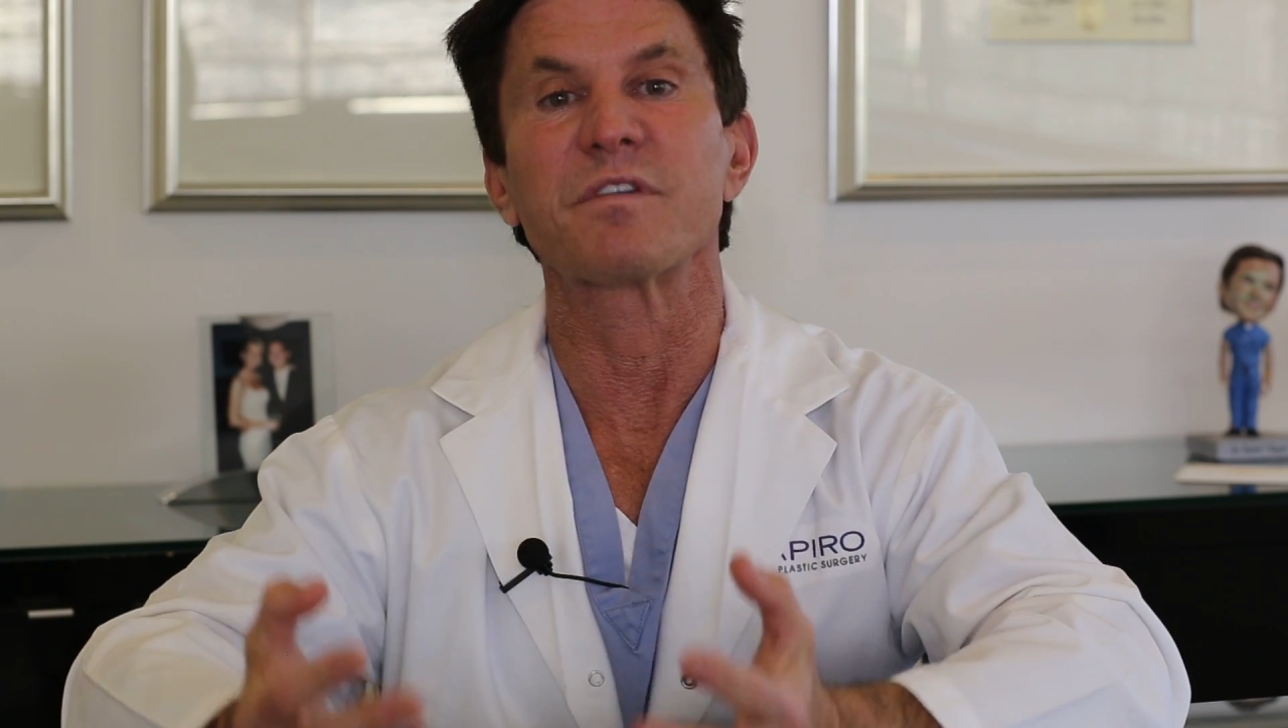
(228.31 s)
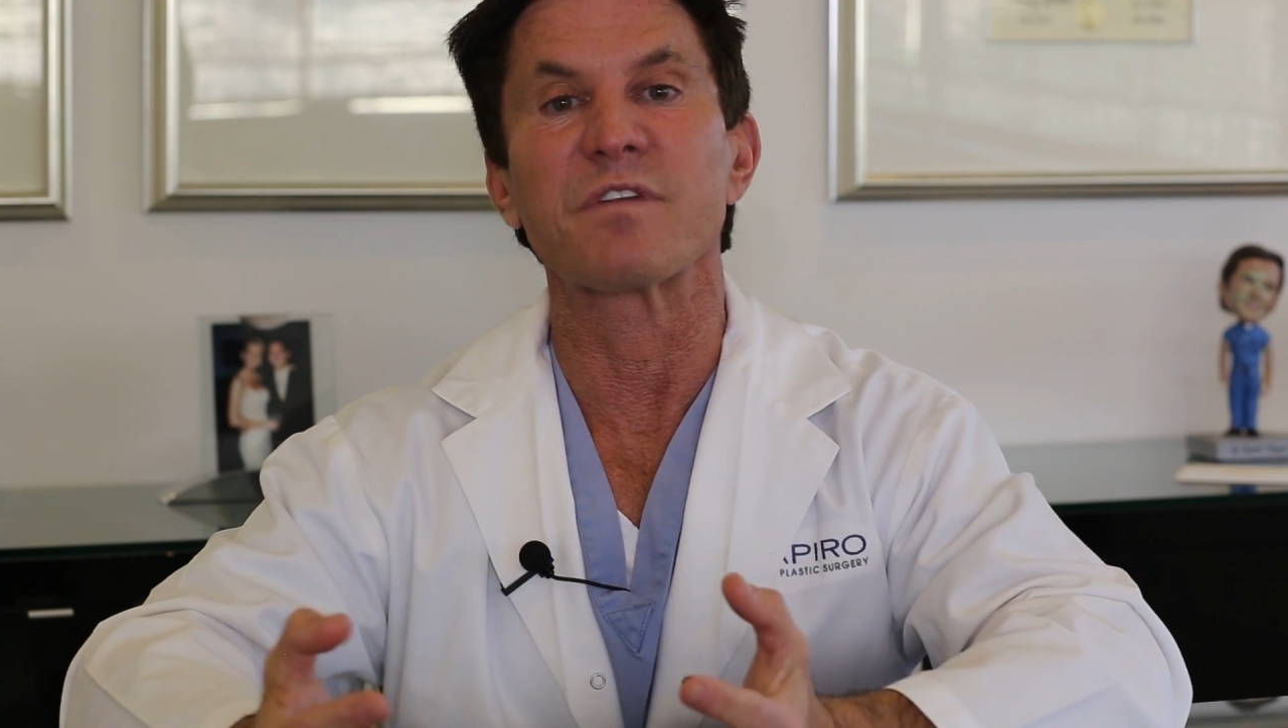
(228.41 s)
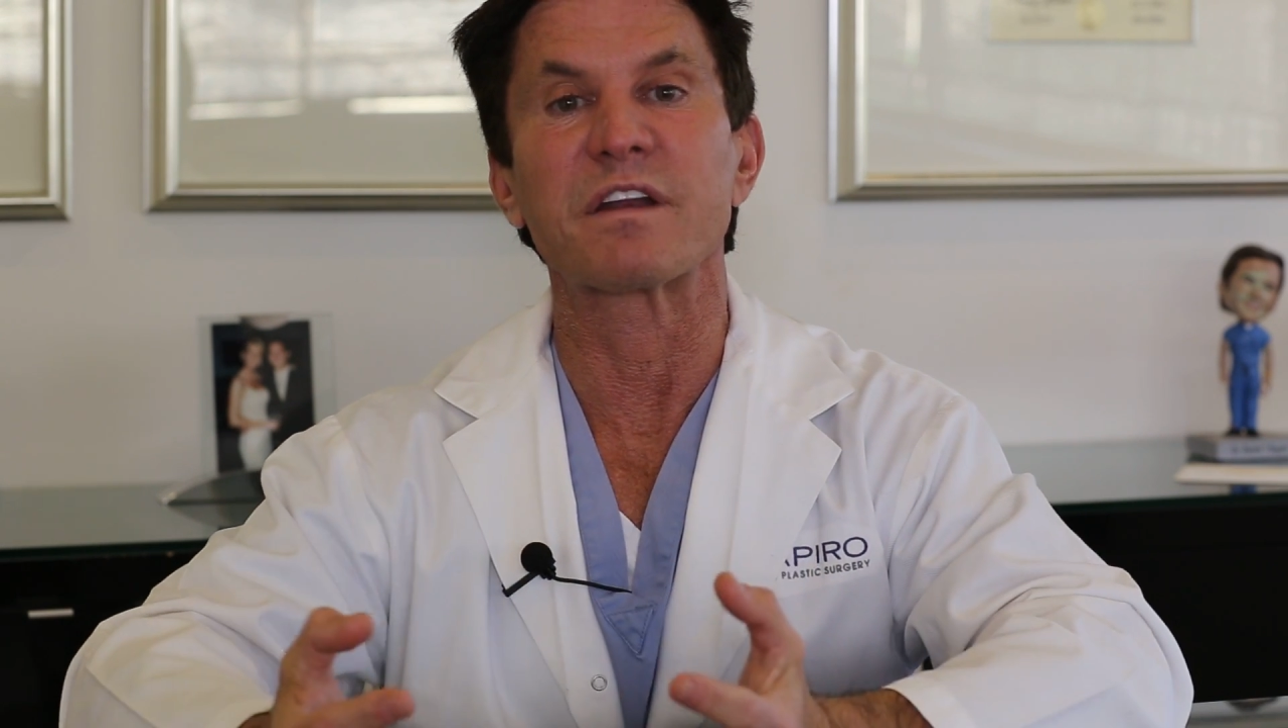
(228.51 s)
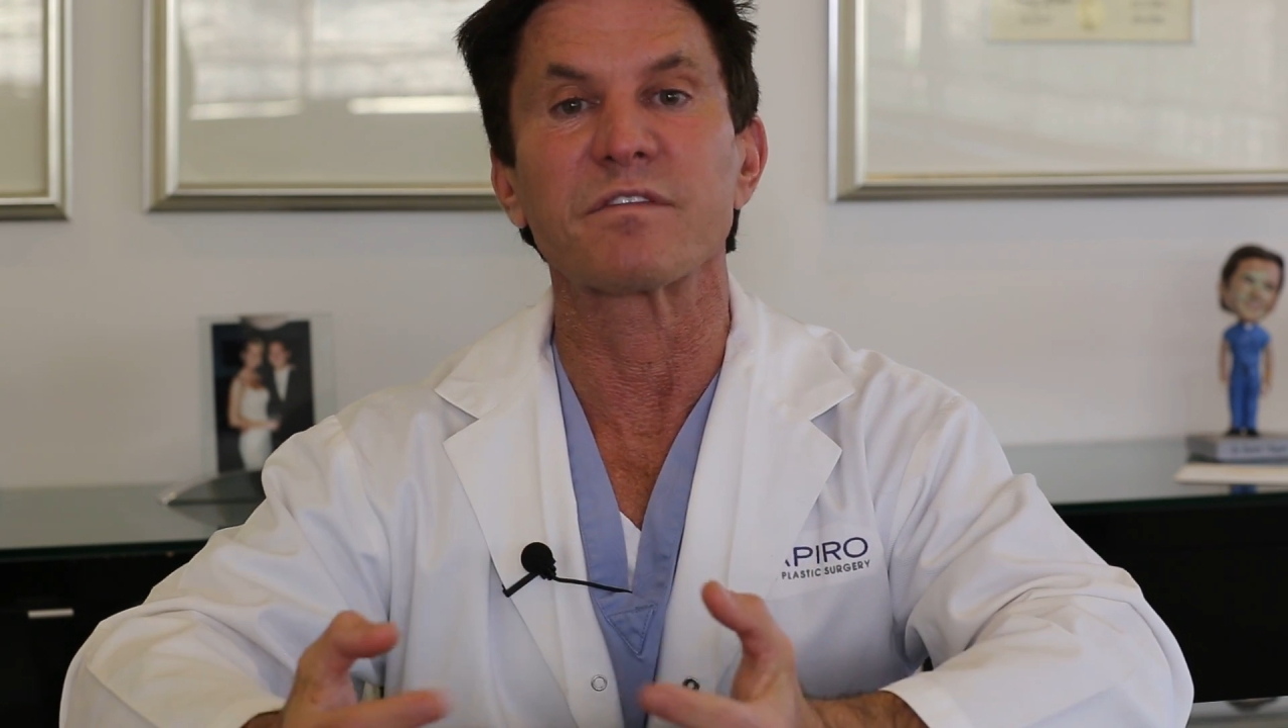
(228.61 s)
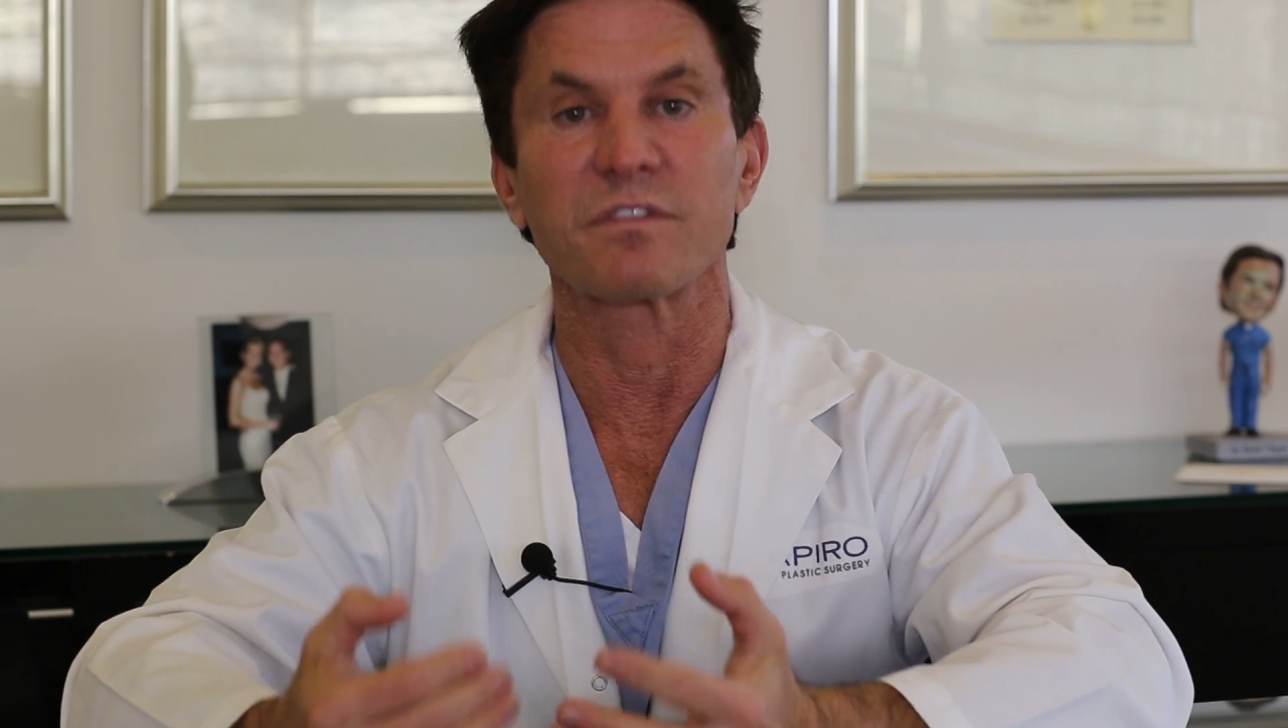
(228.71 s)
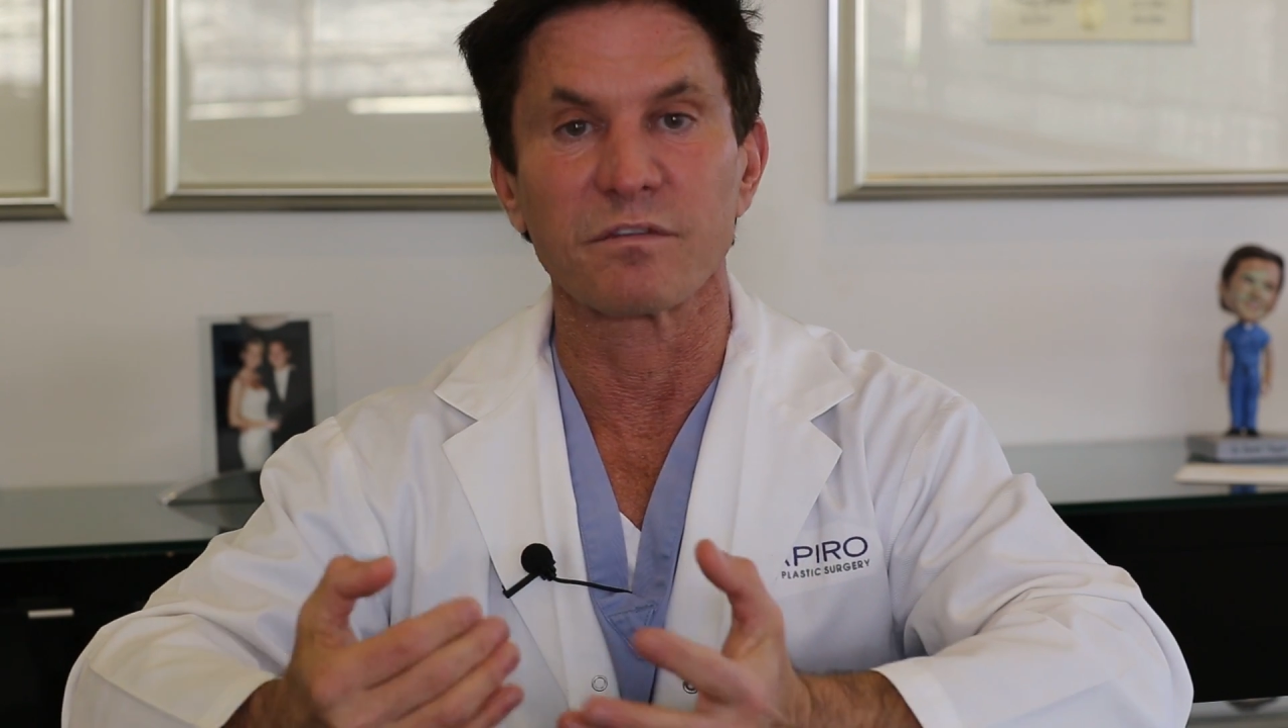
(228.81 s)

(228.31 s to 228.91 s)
ready for the